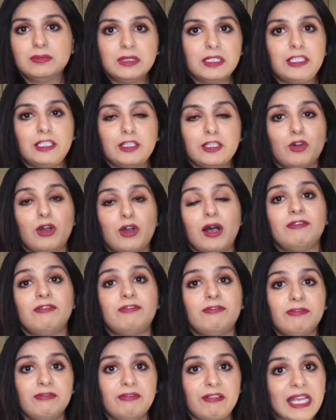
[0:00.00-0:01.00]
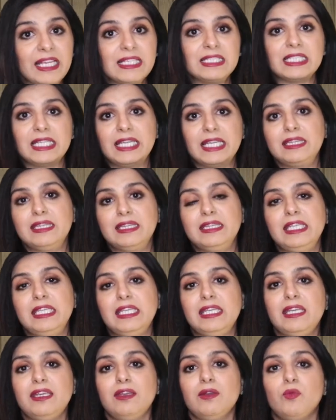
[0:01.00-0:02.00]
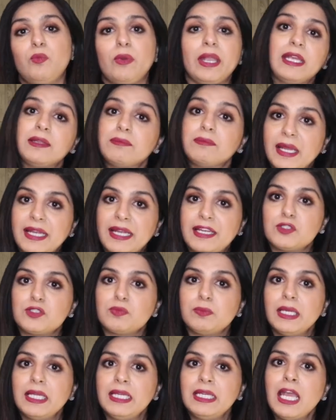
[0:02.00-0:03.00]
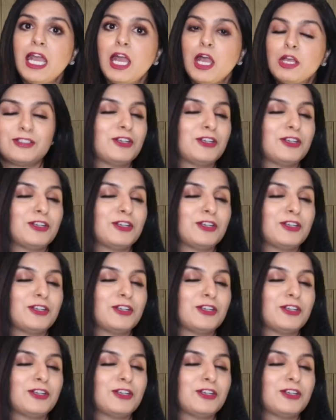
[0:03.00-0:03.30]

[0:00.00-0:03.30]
uh you know effect in the weight management